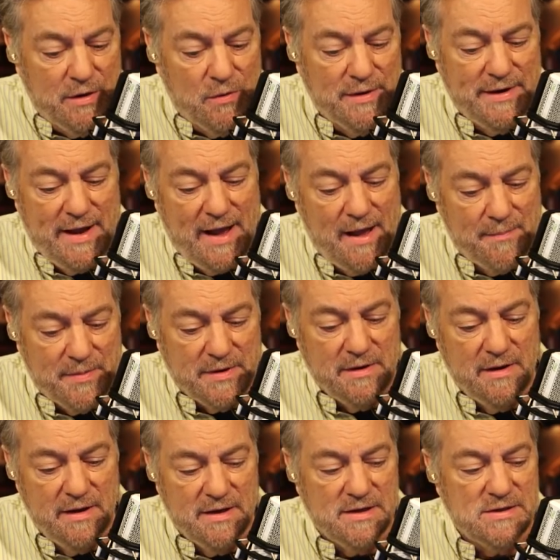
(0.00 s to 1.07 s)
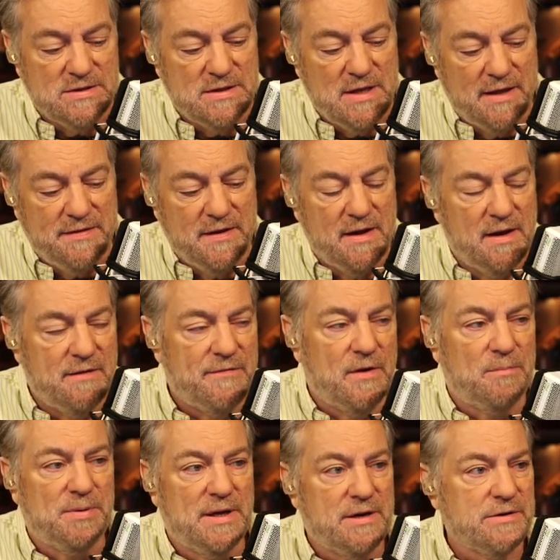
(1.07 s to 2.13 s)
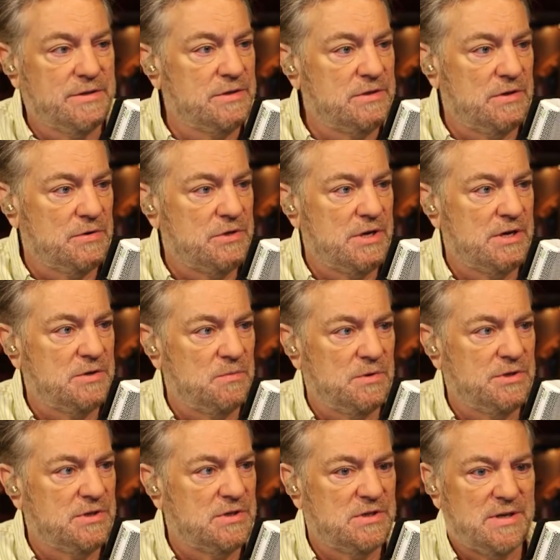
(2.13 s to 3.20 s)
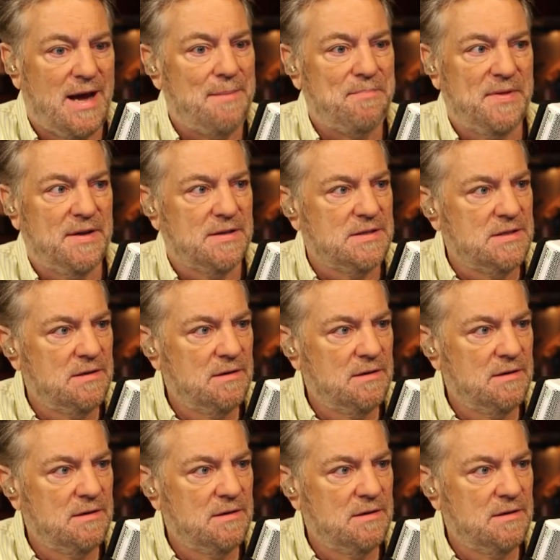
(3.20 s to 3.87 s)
going to happen is that the NFL Players Association will just stop this.